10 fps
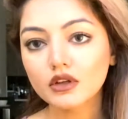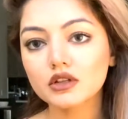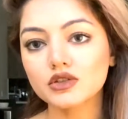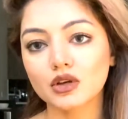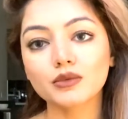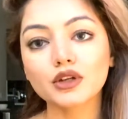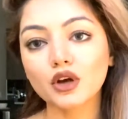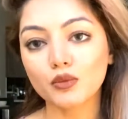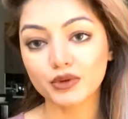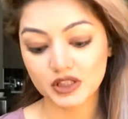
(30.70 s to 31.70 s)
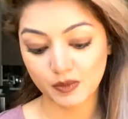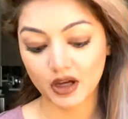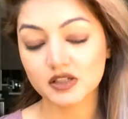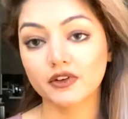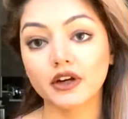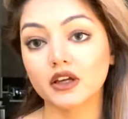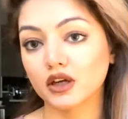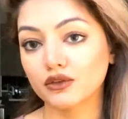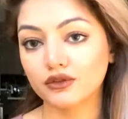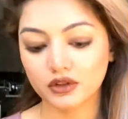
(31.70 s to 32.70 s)
So I'm gonna open this box very
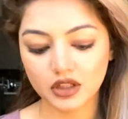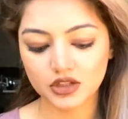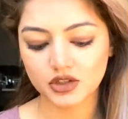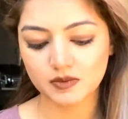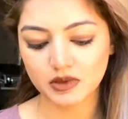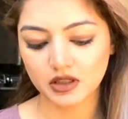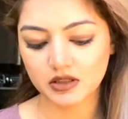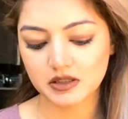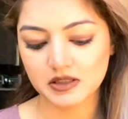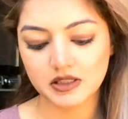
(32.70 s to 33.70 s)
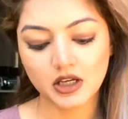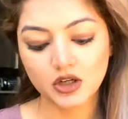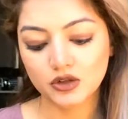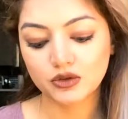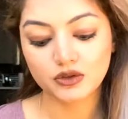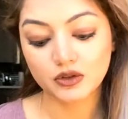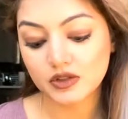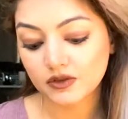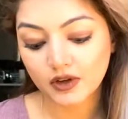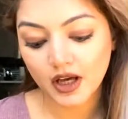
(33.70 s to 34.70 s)
carefully just because who knows
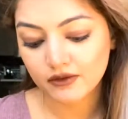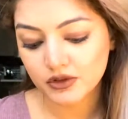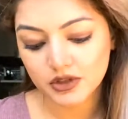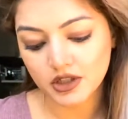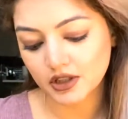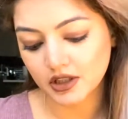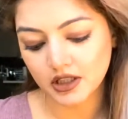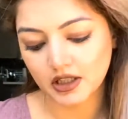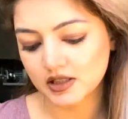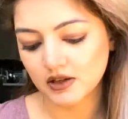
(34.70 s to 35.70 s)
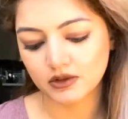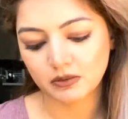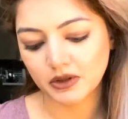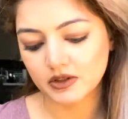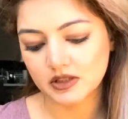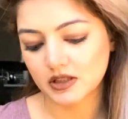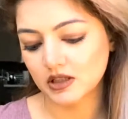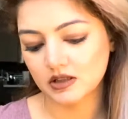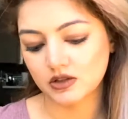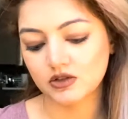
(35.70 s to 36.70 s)
if I'll have to return it. I saved all my
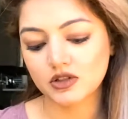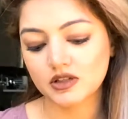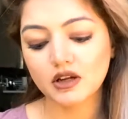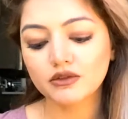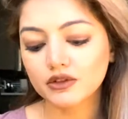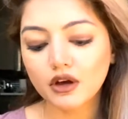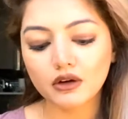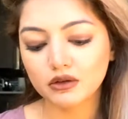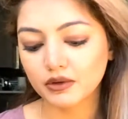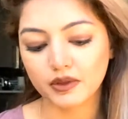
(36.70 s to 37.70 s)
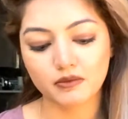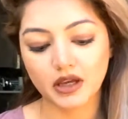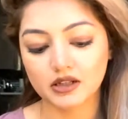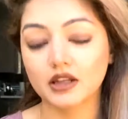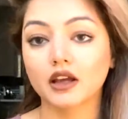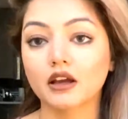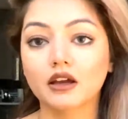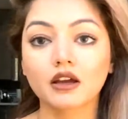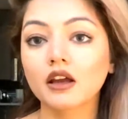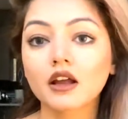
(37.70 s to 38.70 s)
receipts. You just never know with magnetic
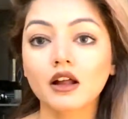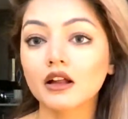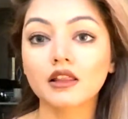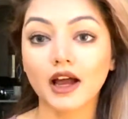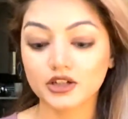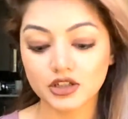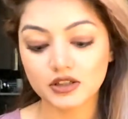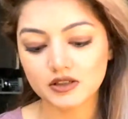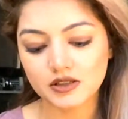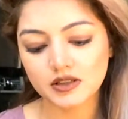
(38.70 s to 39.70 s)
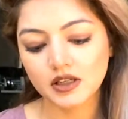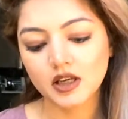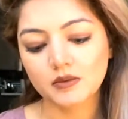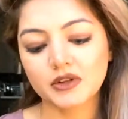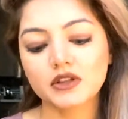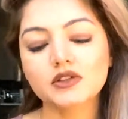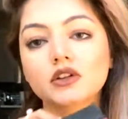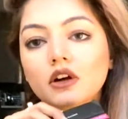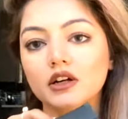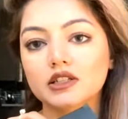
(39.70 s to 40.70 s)
lashes. But these
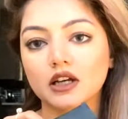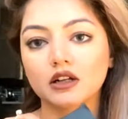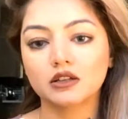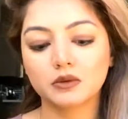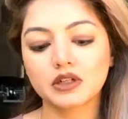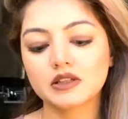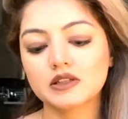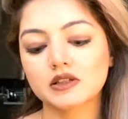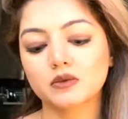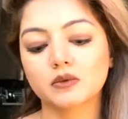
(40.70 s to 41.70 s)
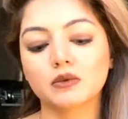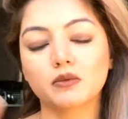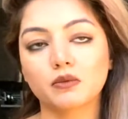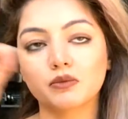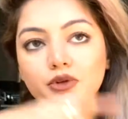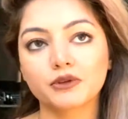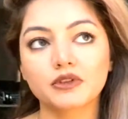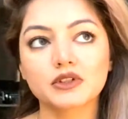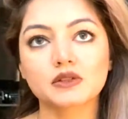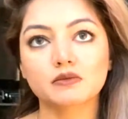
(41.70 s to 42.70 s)
are Ardell ones. The
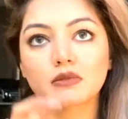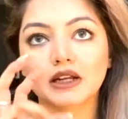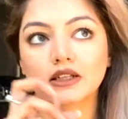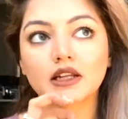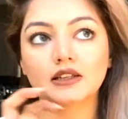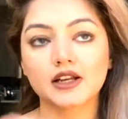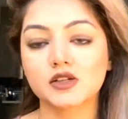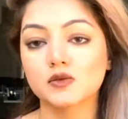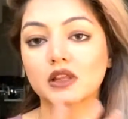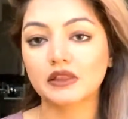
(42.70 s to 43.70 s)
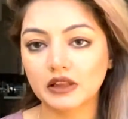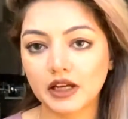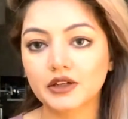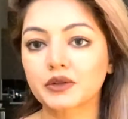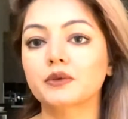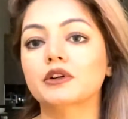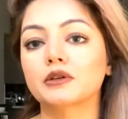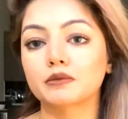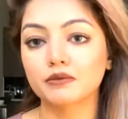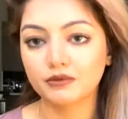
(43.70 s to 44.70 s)
previous magnetic lashes without the liner
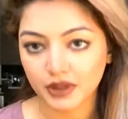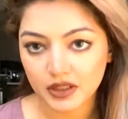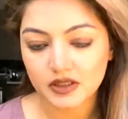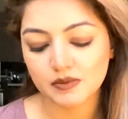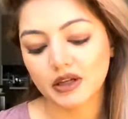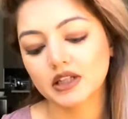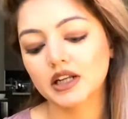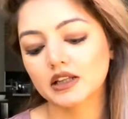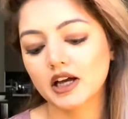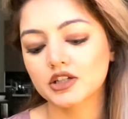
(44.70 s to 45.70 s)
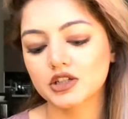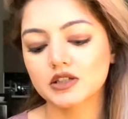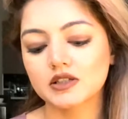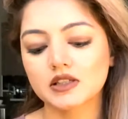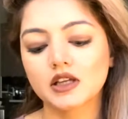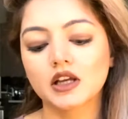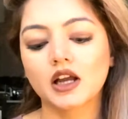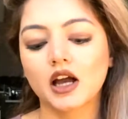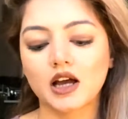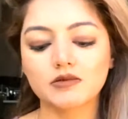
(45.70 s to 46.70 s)
were Kiss magnetic lashes.
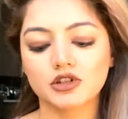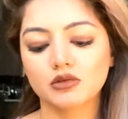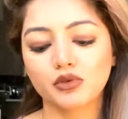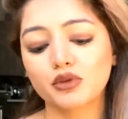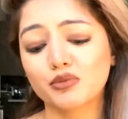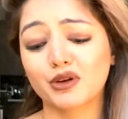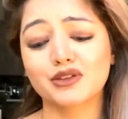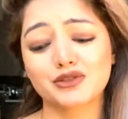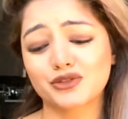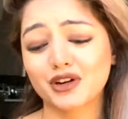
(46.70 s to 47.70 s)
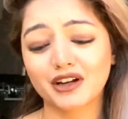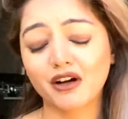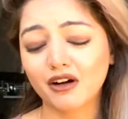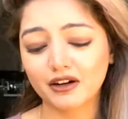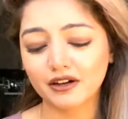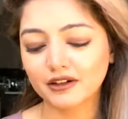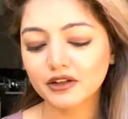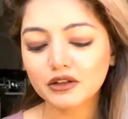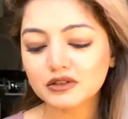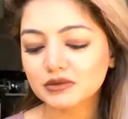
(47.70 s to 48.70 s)
I'm sure both brands are trying hard. You
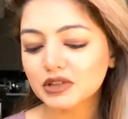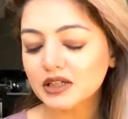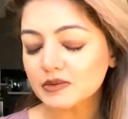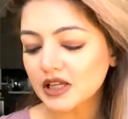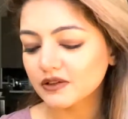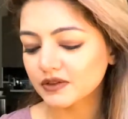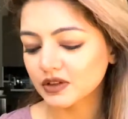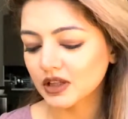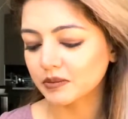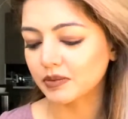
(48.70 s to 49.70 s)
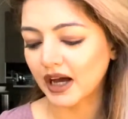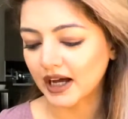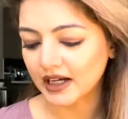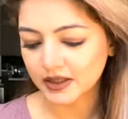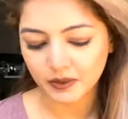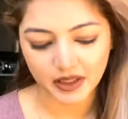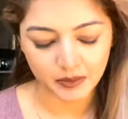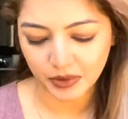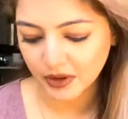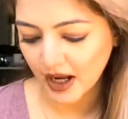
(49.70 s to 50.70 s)
know, sometimes I feel like bad when I
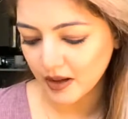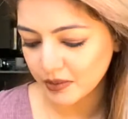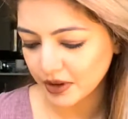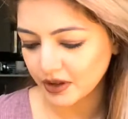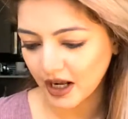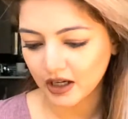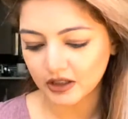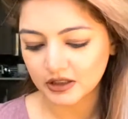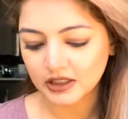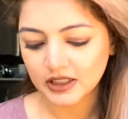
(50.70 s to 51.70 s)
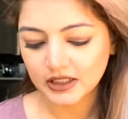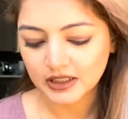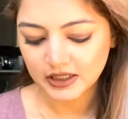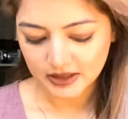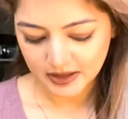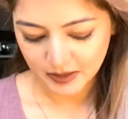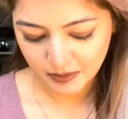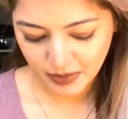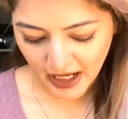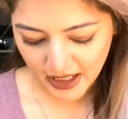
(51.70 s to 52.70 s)
put out like a
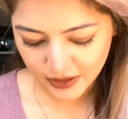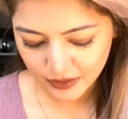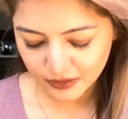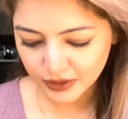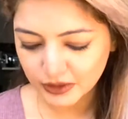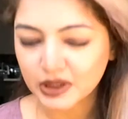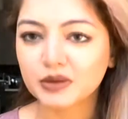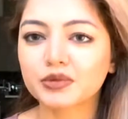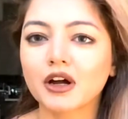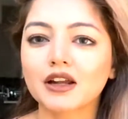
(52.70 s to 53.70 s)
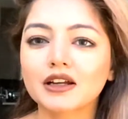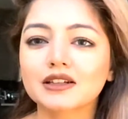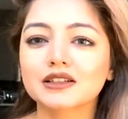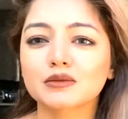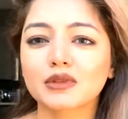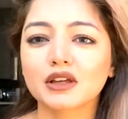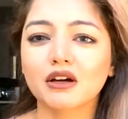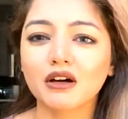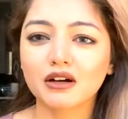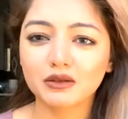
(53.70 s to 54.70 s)
bad review on a product and I'm like,
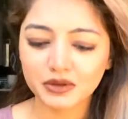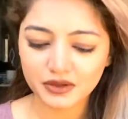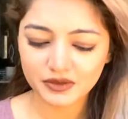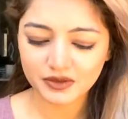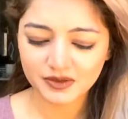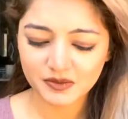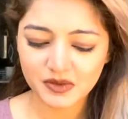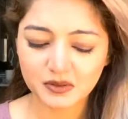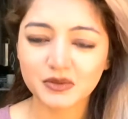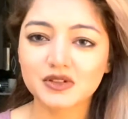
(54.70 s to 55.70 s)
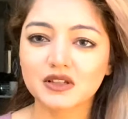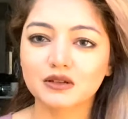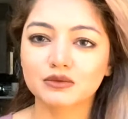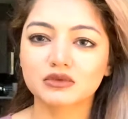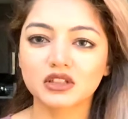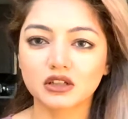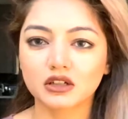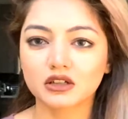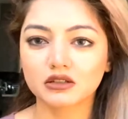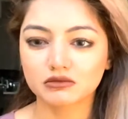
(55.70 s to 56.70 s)
oh, what if someone's like really
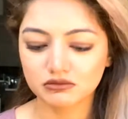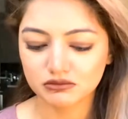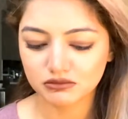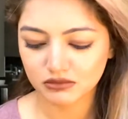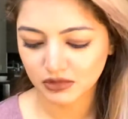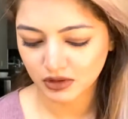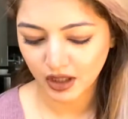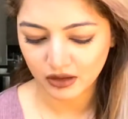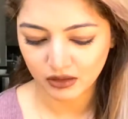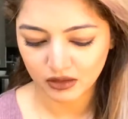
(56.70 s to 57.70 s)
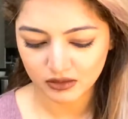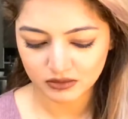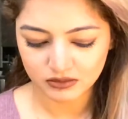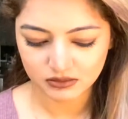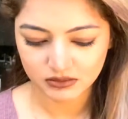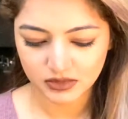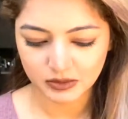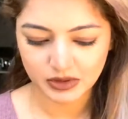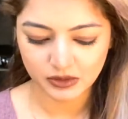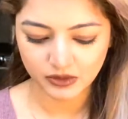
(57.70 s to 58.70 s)
hurt? Or I don't know, it
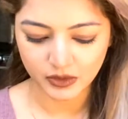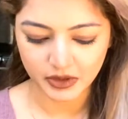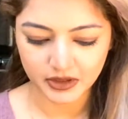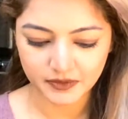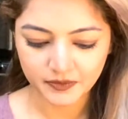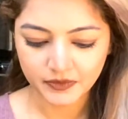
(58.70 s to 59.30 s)
makes me feel weird.